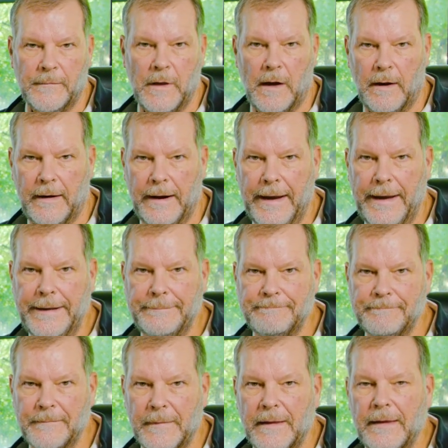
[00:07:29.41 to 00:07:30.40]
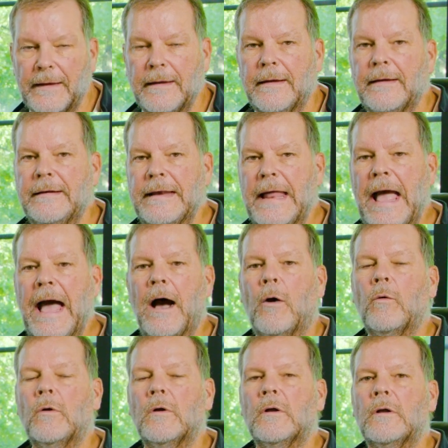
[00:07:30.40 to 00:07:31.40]
All right?
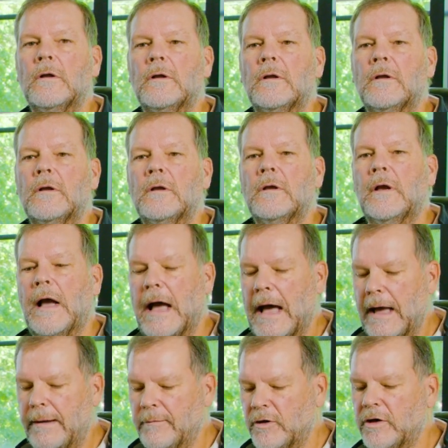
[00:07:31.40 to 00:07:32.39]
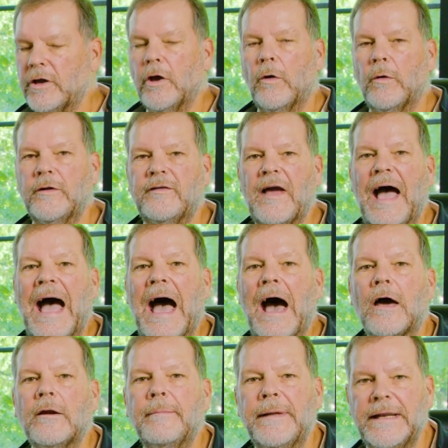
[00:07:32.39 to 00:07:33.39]
Now, I'm going to go into
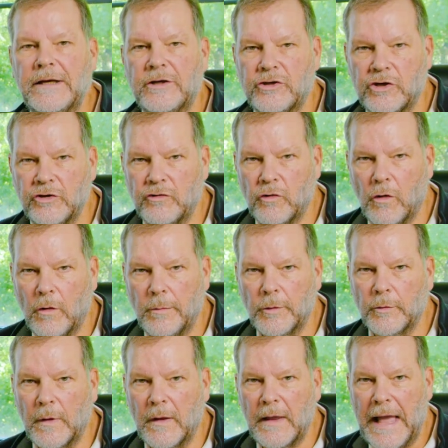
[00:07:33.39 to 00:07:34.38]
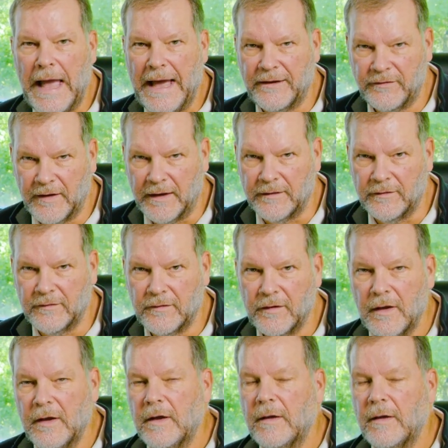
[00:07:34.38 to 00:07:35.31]
how to manage controllable assets.